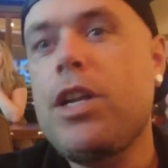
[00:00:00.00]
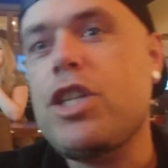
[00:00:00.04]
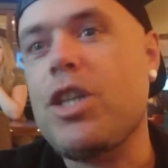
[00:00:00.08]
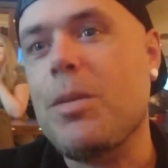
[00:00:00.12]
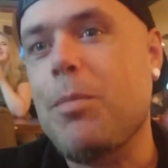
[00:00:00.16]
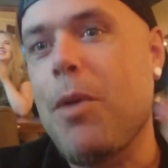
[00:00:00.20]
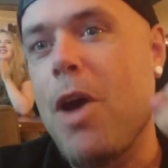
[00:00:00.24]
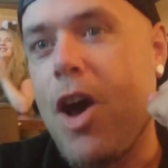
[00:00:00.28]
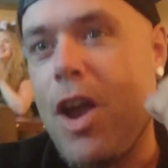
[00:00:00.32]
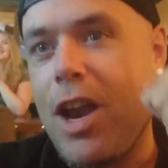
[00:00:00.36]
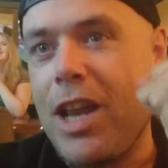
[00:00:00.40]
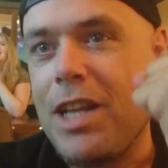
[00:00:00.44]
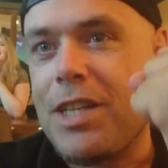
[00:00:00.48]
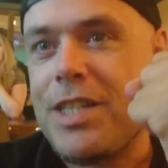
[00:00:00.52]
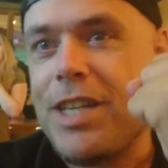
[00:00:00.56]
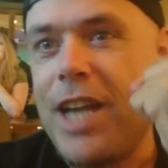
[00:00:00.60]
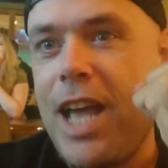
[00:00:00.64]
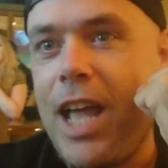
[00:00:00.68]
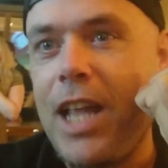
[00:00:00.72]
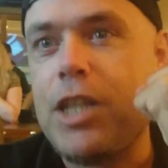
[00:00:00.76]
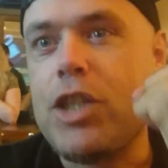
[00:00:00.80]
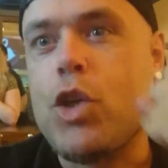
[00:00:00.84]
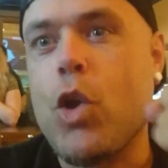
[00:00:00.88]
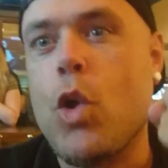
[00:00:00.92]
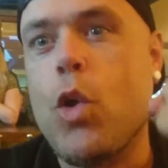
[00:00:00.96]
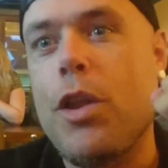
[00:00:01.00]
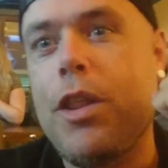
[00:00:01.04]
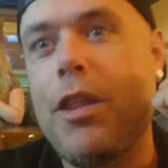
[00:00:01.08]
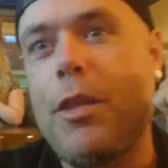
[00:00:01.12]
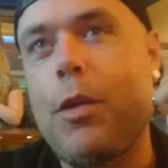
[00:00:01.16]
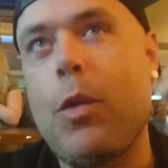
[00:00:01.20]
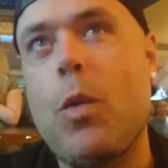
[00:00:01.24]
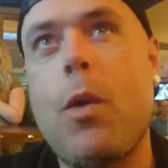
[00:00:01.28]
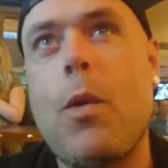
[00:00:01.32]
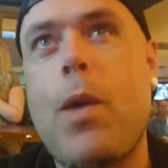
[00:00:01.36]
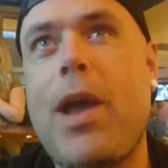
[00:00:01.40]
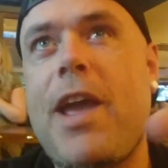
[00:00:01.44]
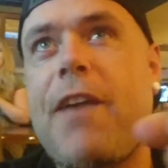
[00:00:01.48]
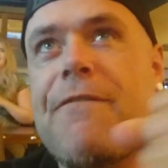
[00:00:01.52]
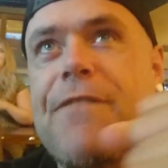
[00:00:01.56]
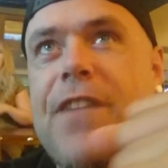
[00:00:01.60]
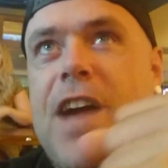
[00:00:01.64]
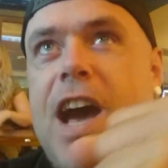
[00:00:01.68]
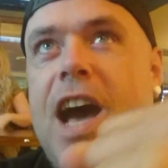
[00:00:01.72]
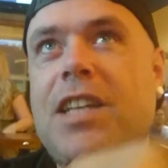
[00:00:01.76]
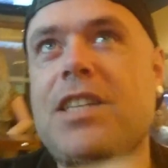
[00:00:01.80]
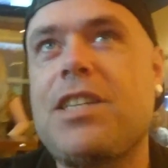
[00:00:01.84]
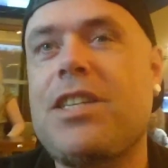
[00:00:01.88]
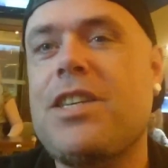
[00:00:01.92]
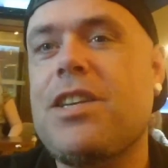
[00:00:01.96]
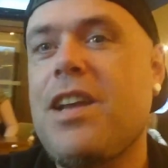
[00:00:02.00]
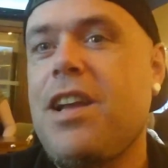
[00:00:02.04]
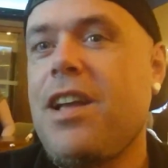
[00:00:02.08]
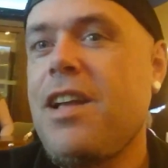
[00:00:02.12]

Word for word: Jamaal Lascelles taking it up away, fans.